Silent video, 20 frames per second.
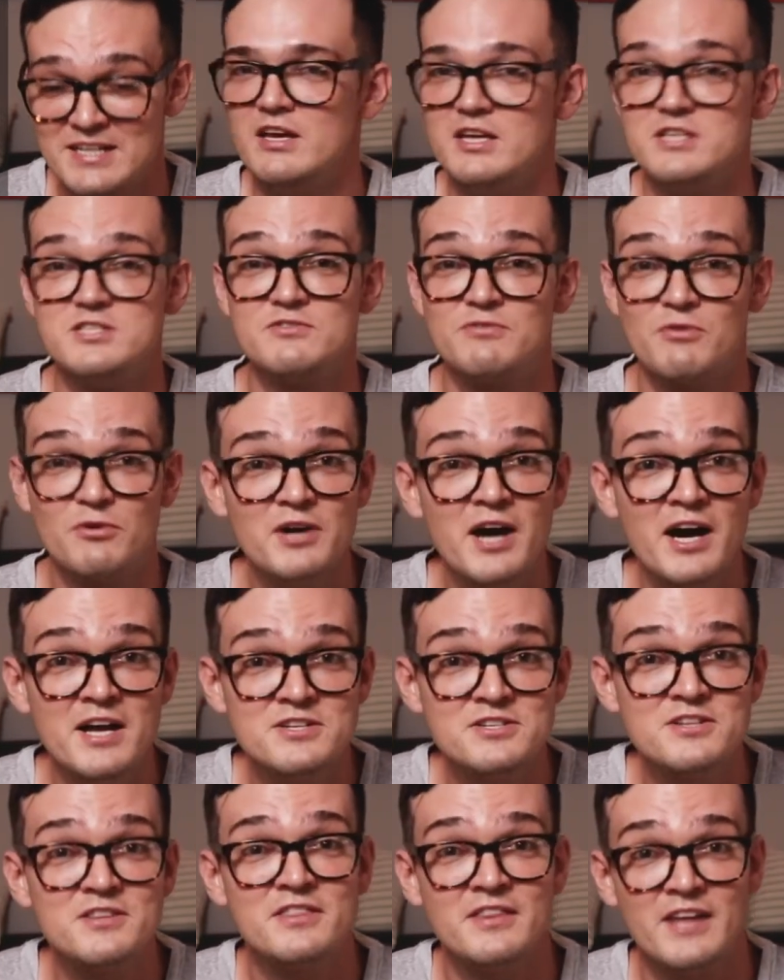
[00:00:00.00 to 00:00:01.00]
It's
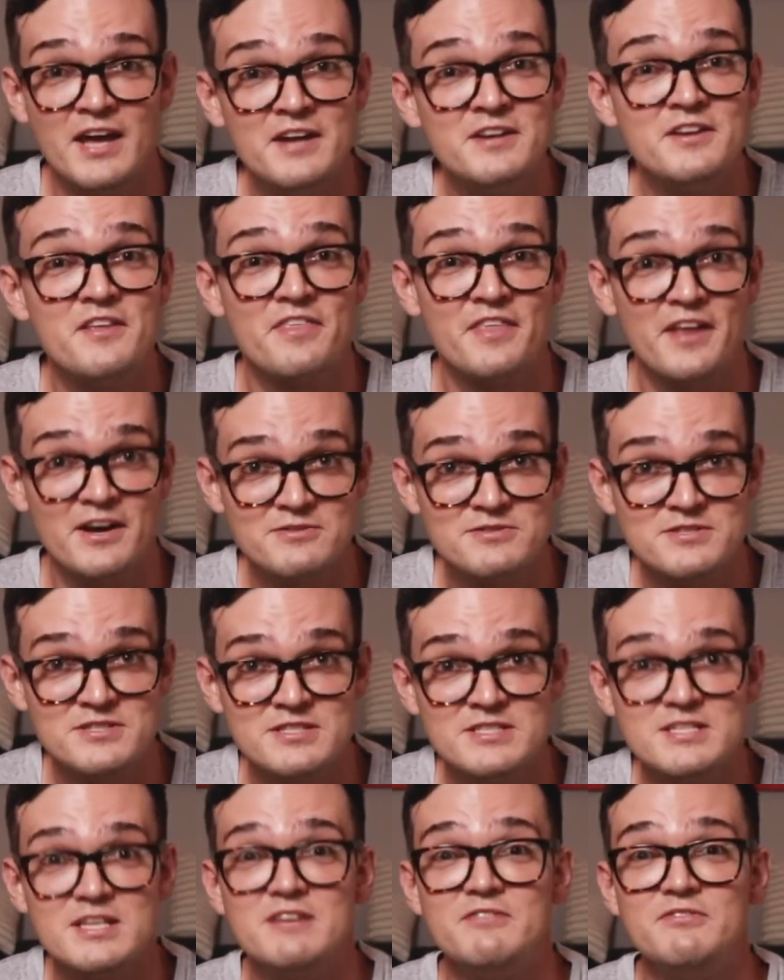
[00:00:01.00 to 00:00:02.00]

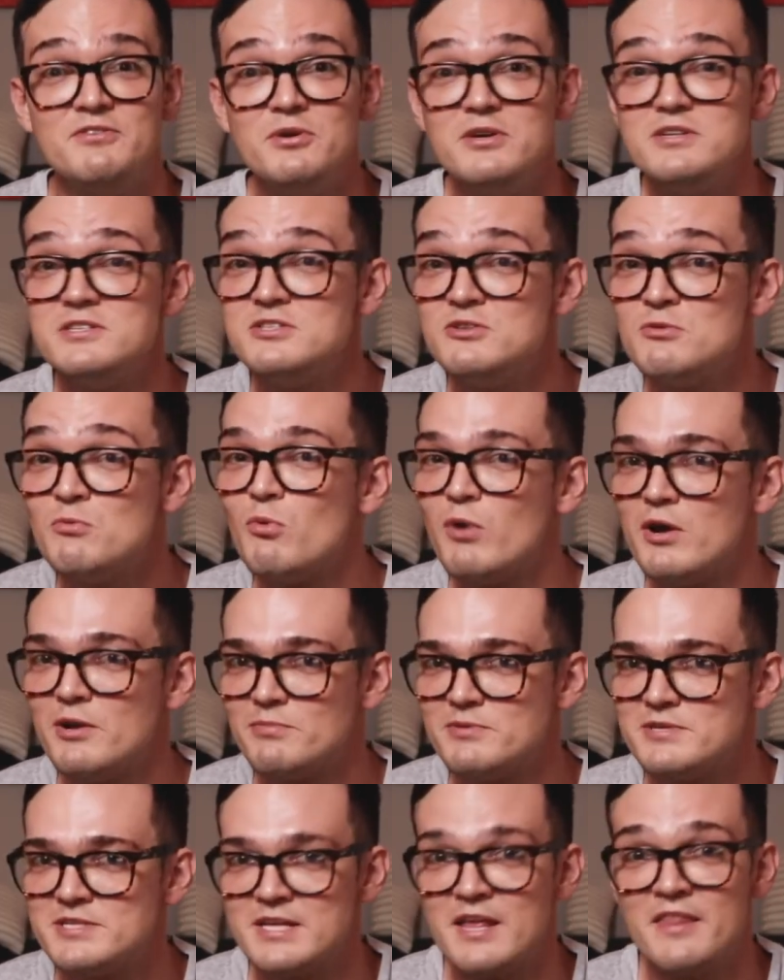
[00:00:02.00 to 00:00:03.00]
490,000 if you assume
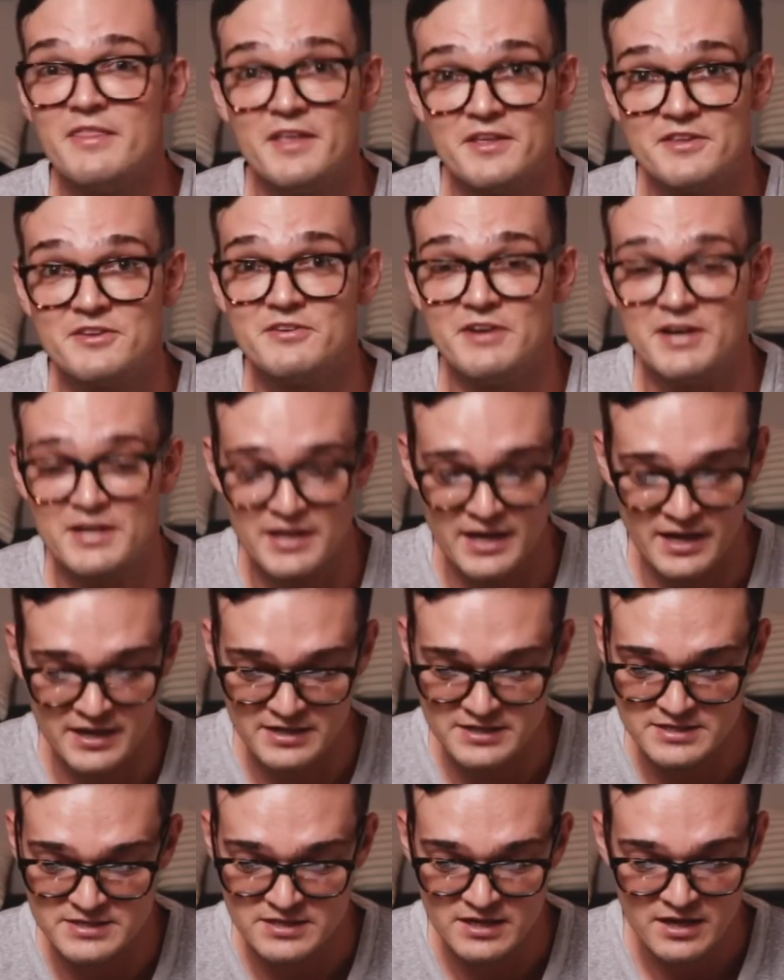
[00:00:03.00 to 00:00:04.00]
1% death rate, and
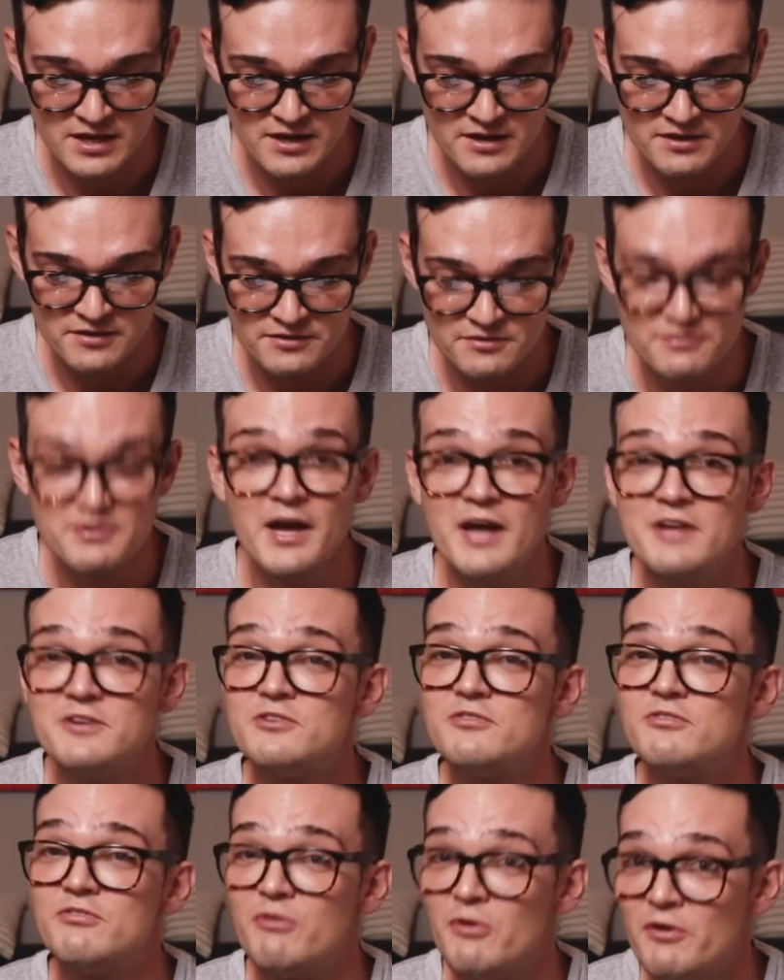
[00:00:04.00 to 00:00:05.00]
it's
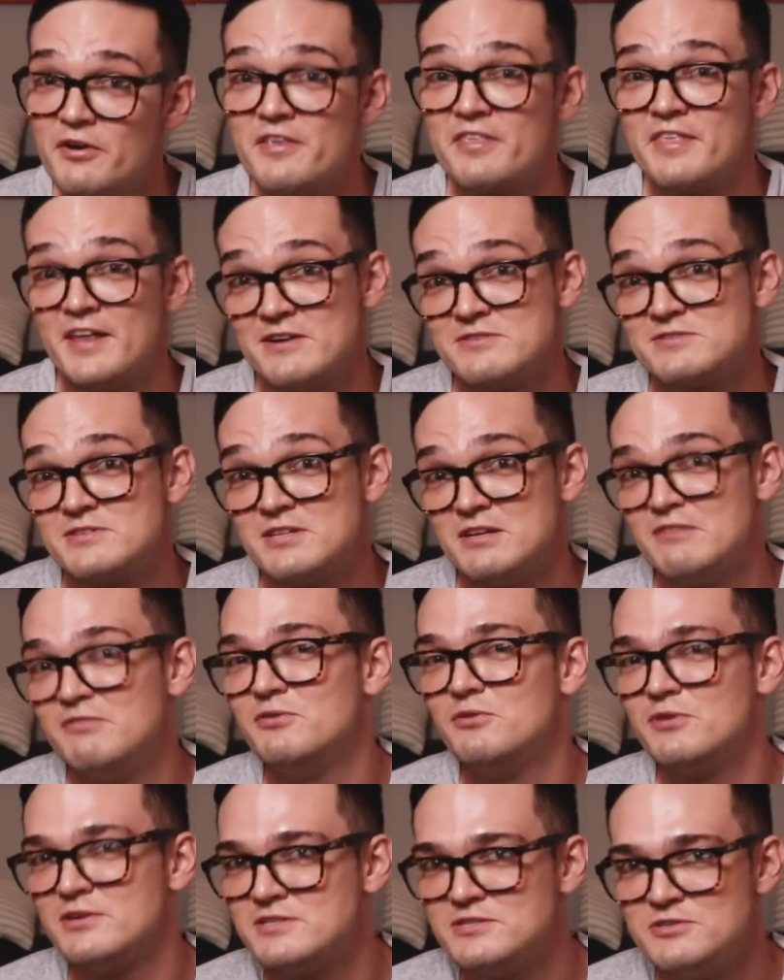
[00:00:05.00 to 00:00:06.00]
340,000 if
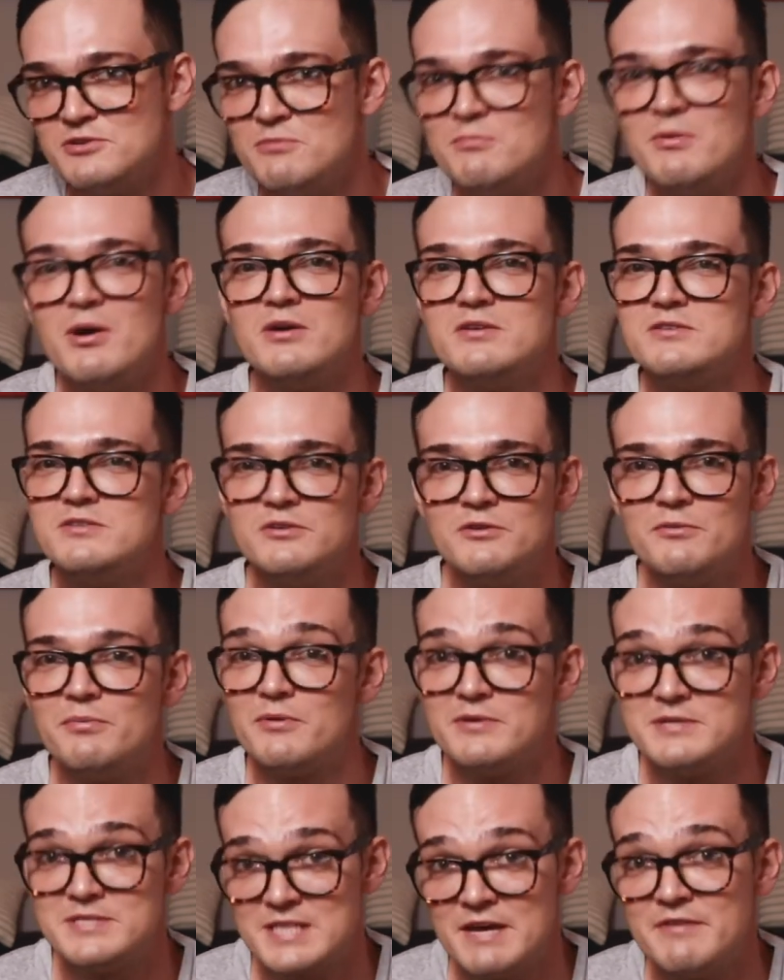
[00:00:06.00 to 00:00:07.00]
you assume
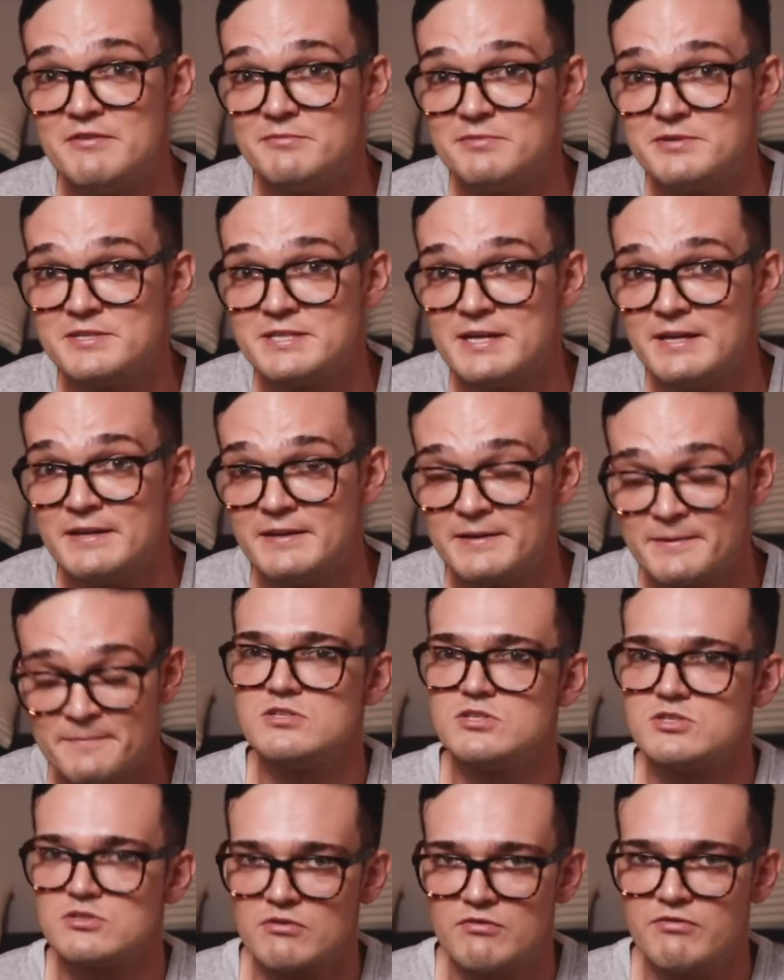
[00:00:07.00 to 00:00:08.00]
0.7%.
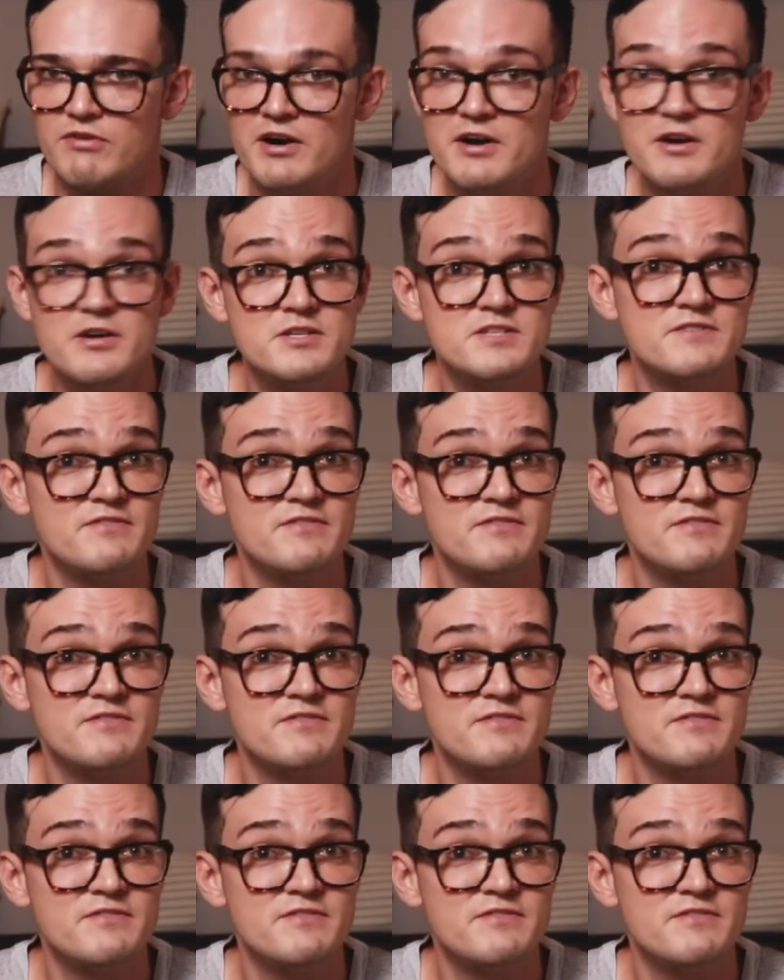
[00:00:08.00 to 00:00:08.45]
So far there is